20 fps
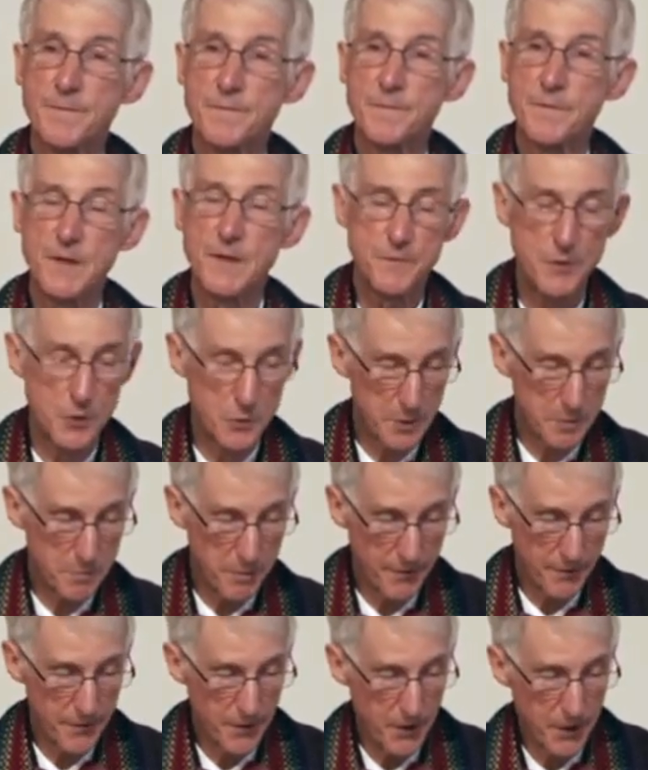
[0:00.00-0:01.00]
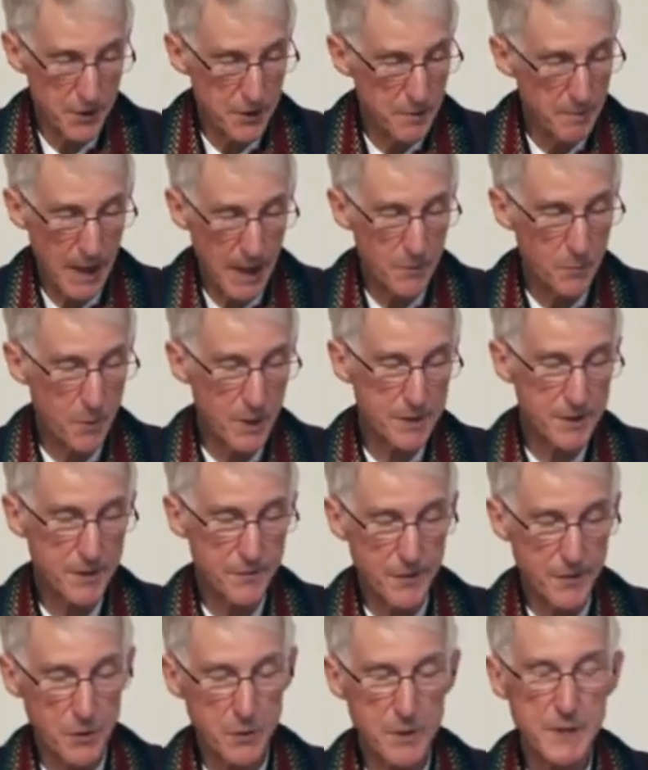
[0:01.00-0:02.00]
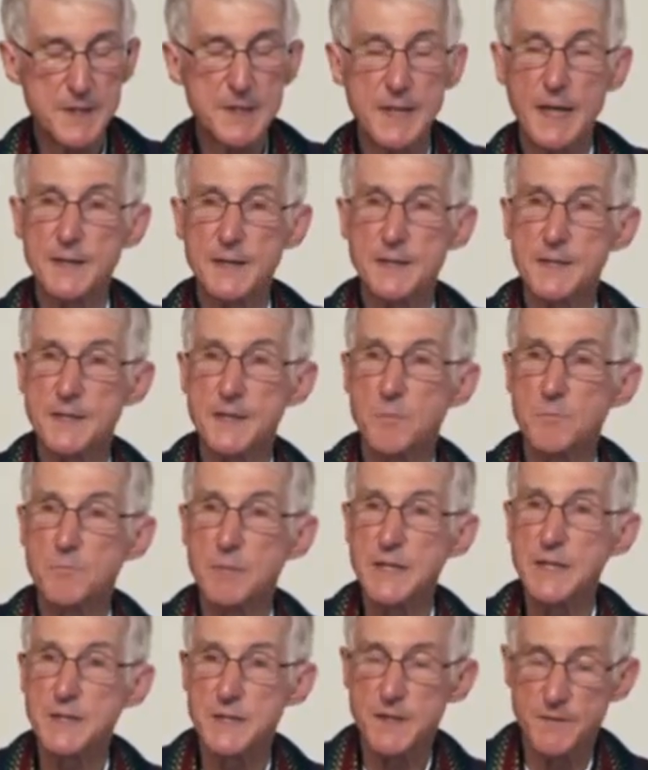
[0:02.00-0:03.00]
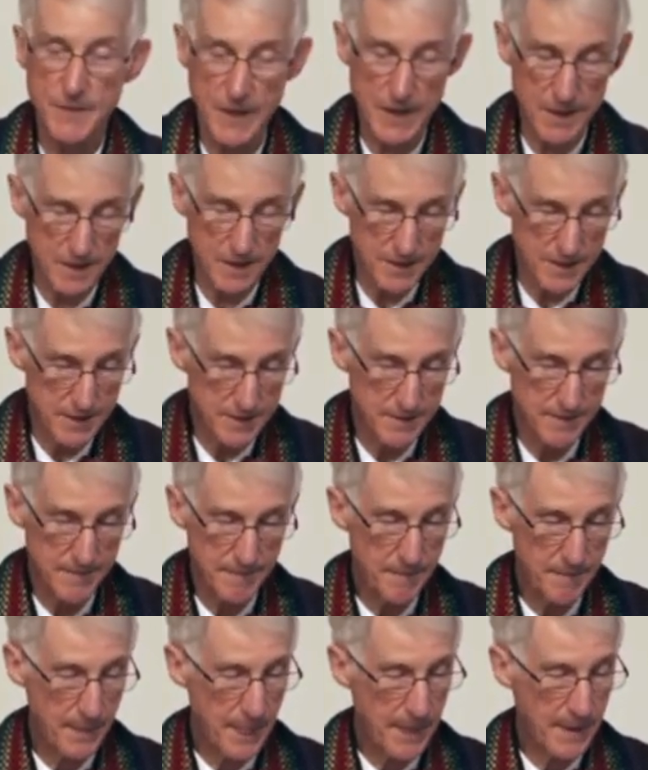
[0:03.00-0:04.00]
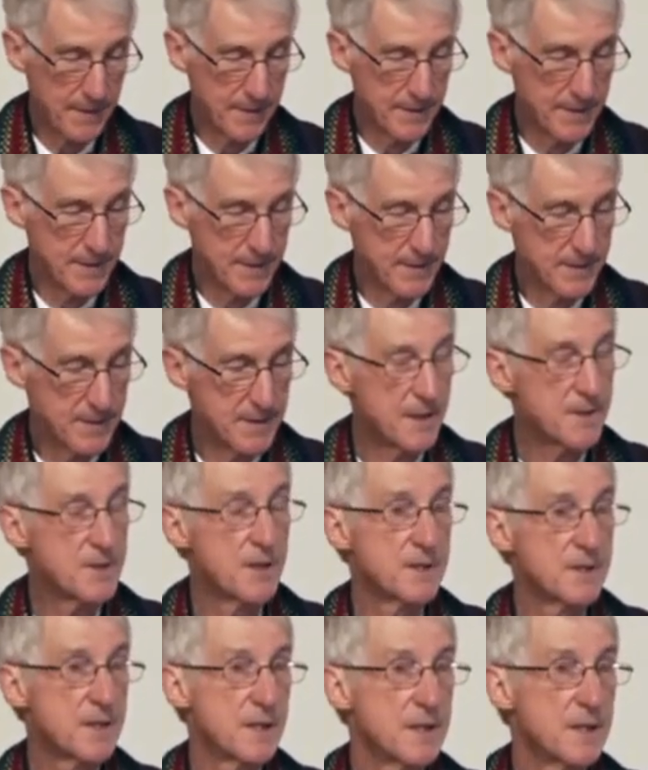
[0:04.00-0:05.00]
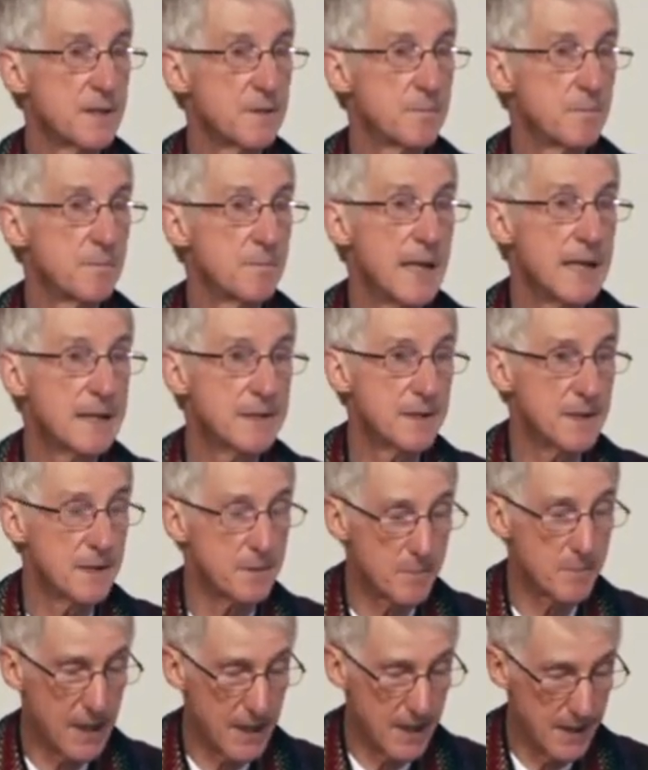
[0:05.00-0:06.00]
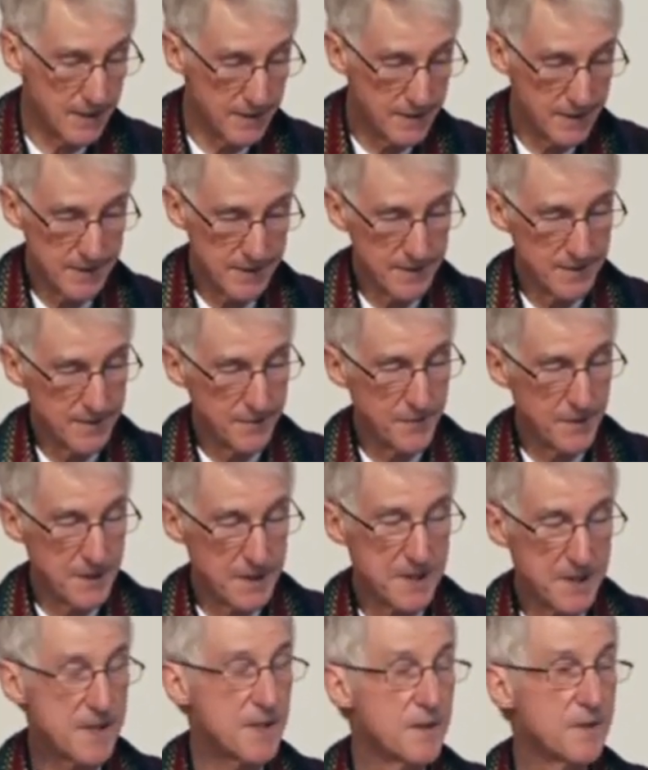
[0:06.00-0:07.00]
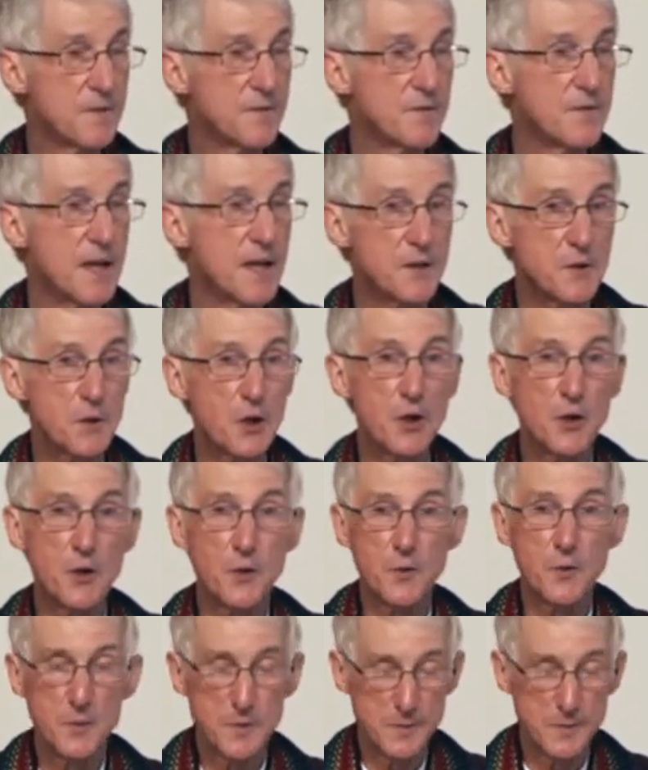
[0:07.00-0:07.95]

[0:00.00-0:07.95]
If you would prefer, you might want to focus on some piece of art, such as a painting by Vincent van Gogh.